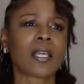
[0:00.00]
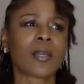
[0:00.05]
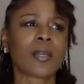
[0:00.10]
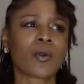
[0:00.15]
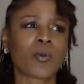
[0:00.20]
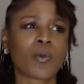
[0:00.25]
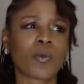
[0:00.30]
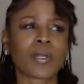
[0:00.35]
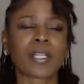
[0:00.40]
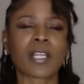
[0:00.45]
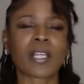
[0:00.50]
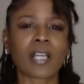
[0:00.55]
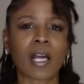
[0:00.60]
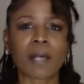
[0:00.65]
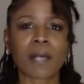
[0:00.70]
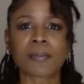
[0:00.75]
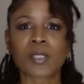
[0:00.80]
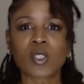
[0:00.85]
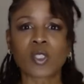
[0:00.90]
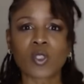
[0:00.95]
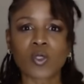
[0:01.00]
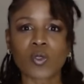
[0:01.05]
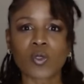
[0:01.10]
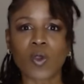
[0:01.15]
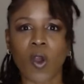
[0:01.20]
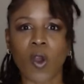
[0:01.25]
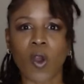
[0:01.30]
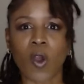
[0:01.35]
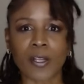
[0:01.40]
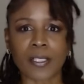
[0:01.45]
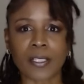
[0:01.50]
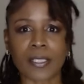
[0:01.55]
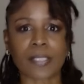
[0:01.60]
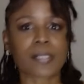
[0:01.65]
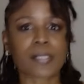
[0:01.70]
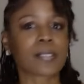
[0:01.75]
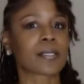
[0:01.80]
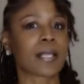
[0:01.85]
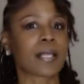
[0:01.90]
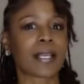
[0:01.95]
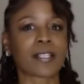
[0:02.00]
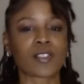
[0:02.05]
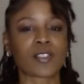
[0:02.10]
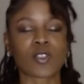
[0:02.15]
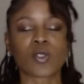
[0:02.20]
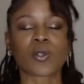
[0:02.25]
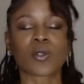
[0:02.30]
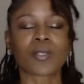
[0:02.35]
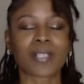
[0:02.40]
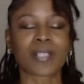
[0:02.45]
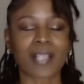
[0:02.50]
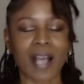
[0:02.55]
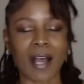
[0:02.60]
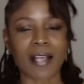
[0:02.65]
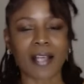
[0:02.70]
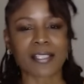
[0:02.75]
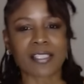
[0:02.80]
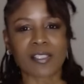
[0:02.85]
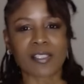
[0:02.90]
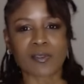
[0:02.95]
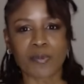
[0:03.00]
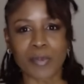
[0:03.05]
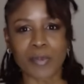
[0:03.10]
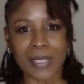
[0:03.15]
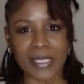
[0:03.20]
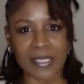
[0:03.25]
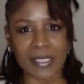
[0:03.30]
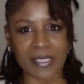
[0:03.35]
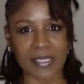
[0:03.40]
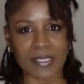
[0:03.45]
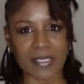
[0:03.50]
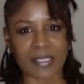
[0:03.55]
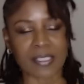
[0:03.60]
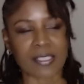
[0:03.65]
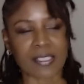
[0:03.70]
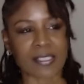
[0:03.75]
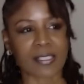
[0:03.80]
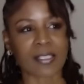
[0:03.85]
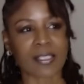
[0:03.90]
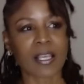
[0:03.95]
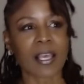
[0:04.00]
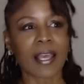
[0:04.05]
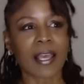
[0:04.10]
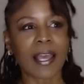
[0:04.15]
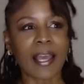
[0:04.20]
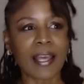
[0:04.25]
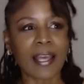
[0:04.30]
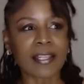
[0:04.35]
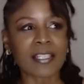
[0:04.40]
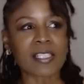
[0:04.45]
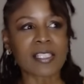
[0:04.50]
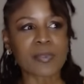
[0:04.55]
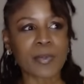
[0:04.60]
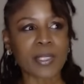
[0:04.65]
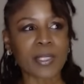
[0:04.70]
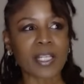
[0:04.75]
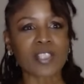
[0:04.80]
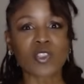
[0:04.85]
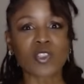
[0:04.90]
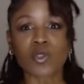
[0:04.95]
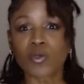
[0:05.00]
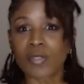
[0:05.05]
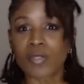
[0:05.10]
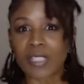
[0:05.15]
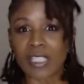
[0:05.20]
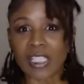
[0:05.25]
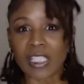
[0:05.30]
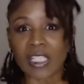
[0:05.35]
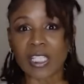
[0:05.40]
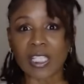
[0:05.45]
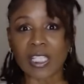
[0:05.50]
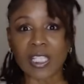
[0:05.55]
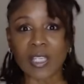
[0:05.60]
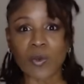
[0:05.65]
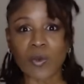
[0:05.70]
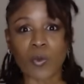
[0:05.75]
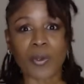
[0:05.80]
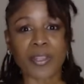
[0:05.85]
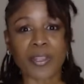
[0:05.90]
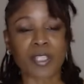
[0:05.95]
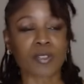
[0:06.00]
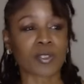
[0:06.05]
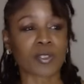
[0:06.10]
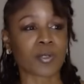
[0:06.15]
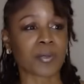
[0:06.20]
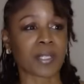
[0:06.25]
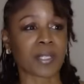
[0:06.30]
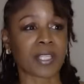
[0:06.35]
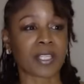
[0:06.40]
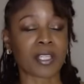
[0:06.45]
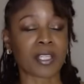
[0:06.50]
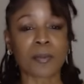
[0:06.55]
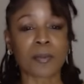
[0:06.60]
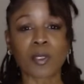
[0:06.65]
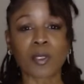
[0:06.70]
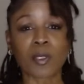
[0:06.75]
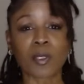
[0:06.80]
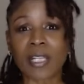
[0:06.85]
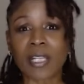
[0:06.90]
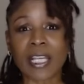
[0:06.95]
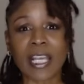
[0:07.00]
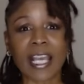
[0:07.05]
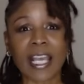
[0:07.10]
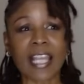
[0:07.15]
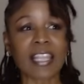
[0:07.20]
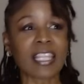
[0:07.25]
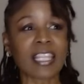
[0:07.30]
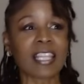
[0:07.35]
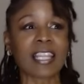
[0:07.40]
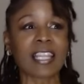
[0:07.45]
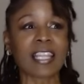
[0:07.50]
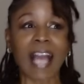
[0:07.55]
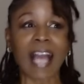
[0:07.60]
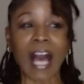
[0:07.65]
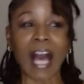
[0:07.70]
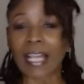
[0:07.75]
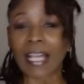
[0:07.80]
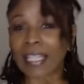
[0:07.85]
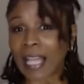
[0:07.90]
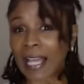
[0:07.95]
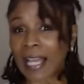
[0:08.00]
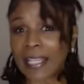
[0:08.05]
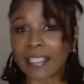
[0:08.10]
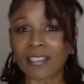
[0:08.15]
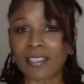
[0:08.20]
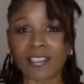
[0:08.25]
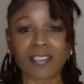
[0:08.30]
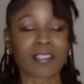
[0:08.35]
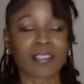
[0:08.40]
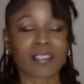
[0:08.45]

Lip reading: when it comes to artists and certain kinds of businesses. And it's because you see what they're doing in the community, and then they highlight